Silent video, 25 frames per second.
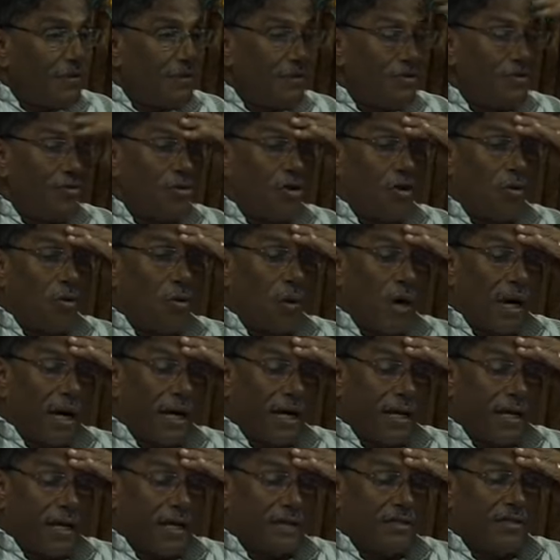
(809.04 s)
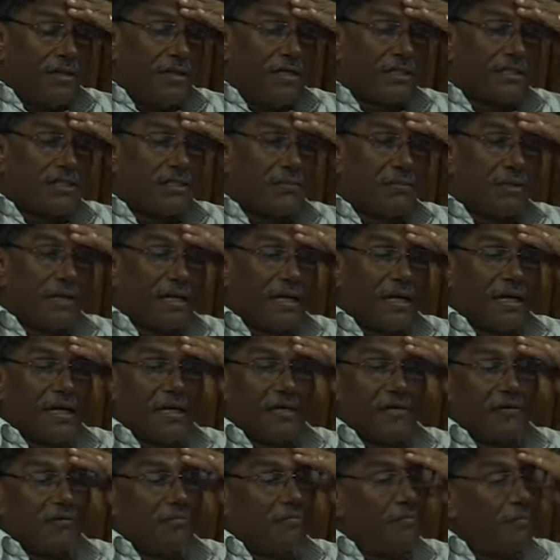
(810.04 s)
You know why atheists
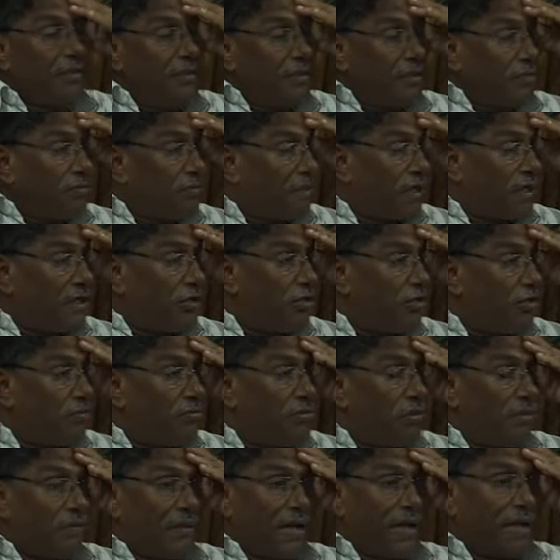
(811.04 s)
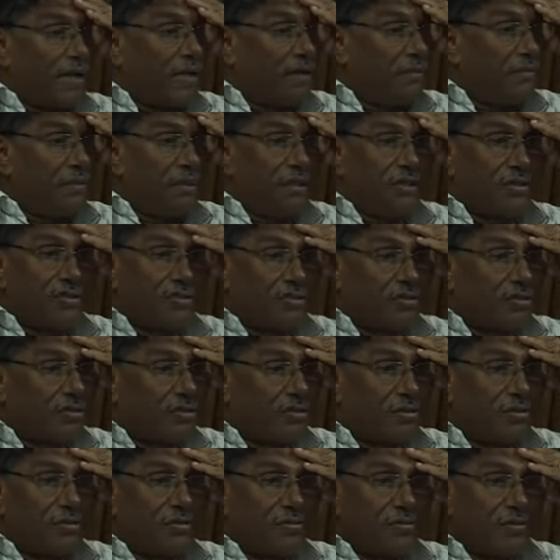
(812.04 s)
behave, many of them, like a
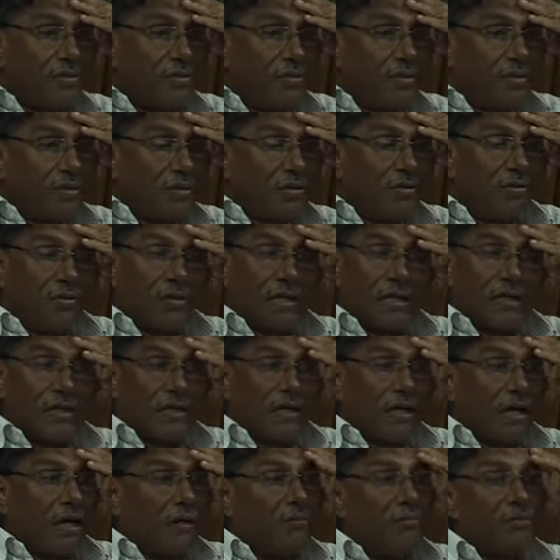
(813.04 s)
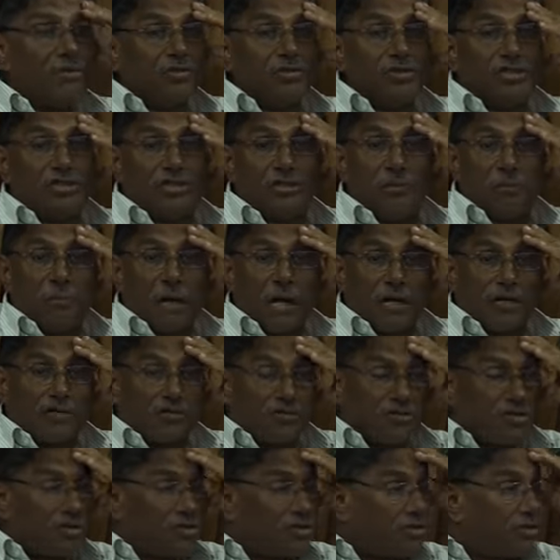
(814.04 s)
beast? Look at the communist, the
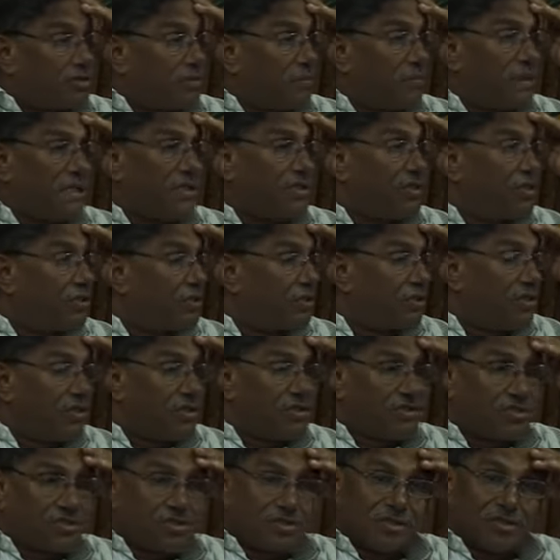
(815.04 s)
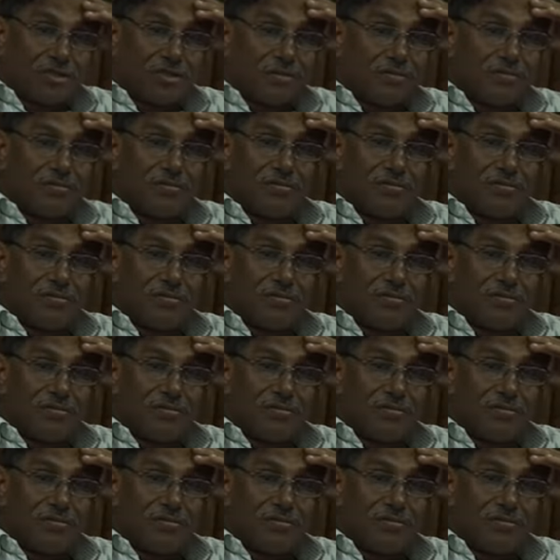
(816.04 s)
Marxist, the materialist.